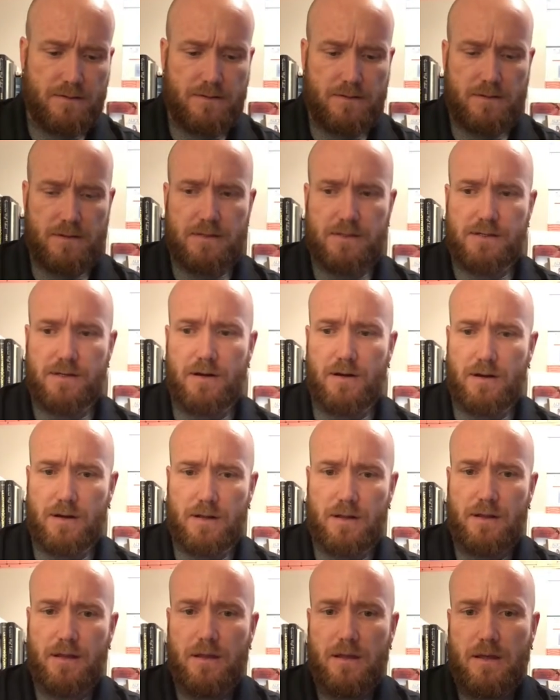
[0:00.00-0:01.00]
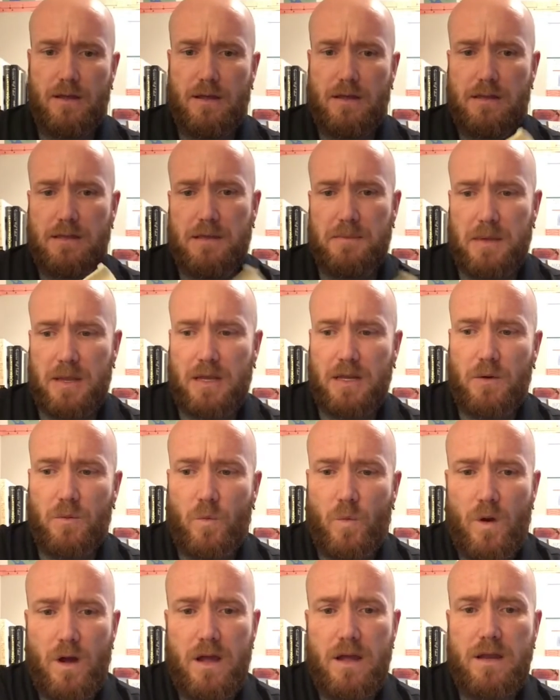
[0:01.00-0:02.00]
It's dirty. They make it in
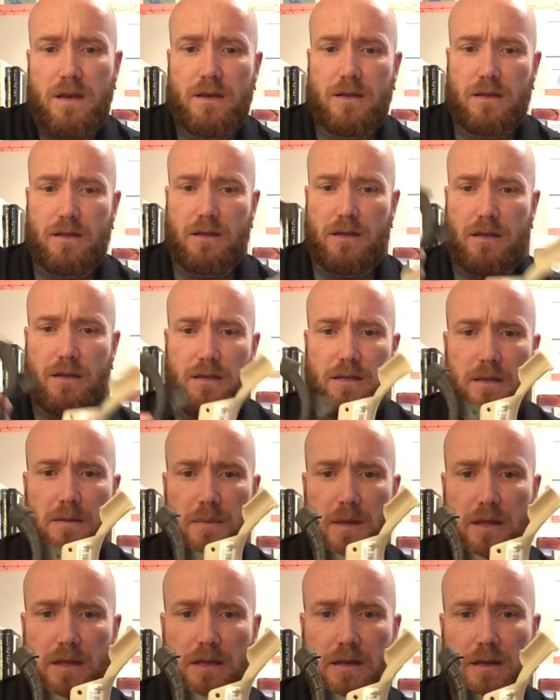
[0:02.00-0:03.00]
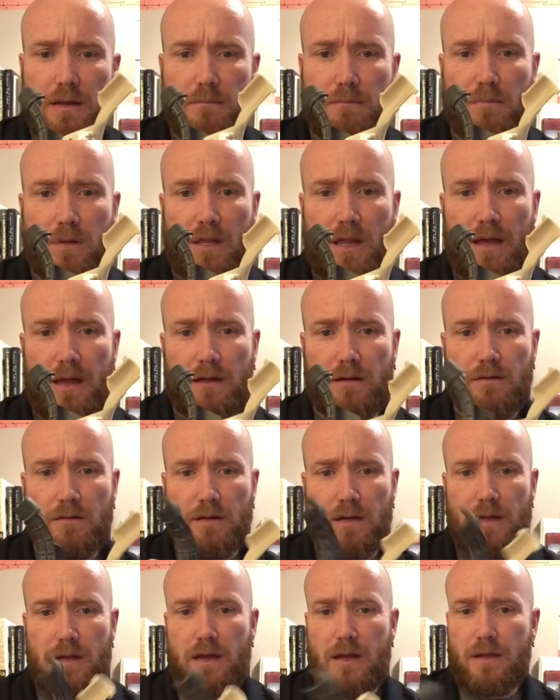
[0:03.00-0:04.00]
white and they make it in black.
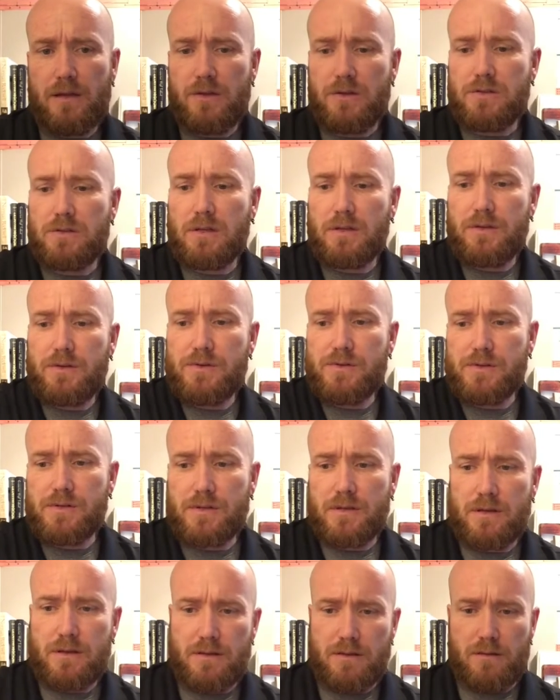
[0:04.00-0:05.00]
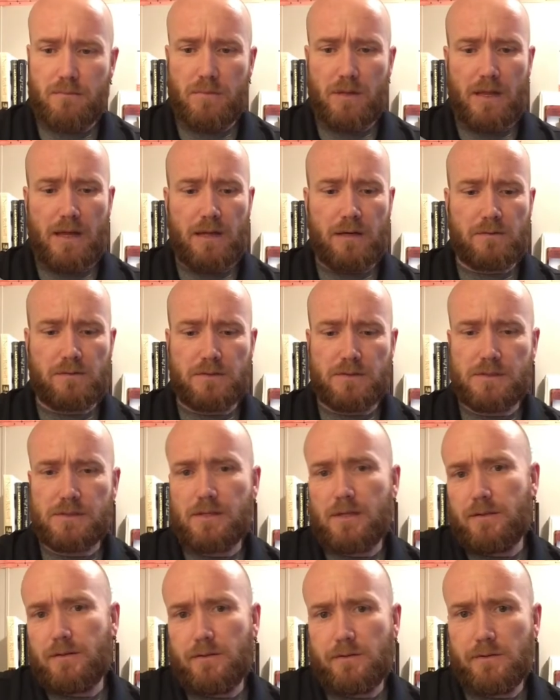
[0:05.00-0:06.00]
Okay, I usually use the black ones.
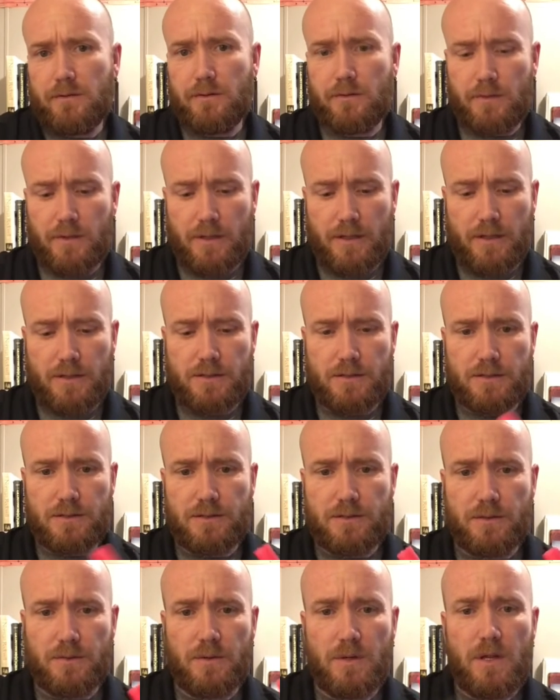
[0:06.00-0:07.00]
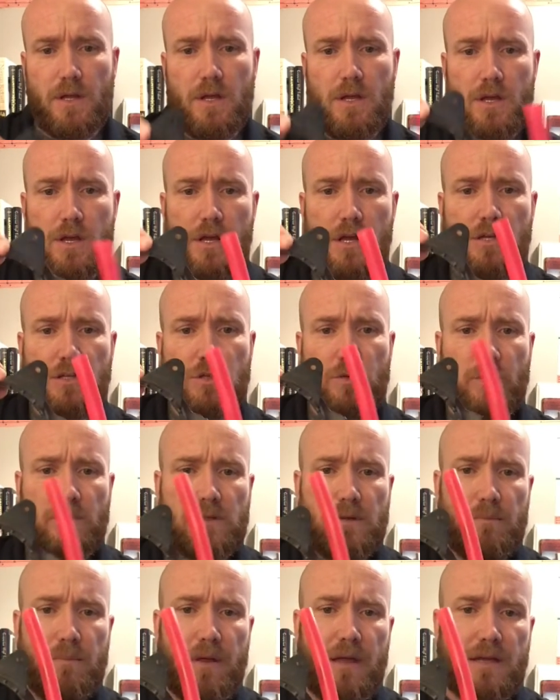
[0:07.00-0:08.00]
I don't know why, I just do. So what
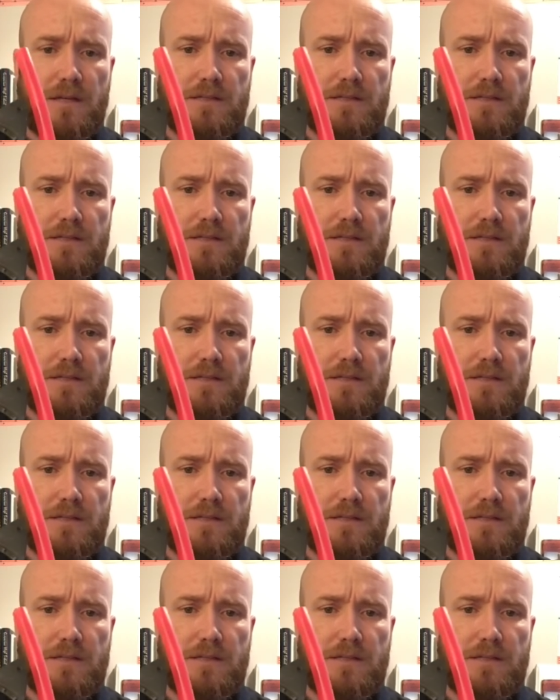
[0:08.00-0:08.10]
the PEX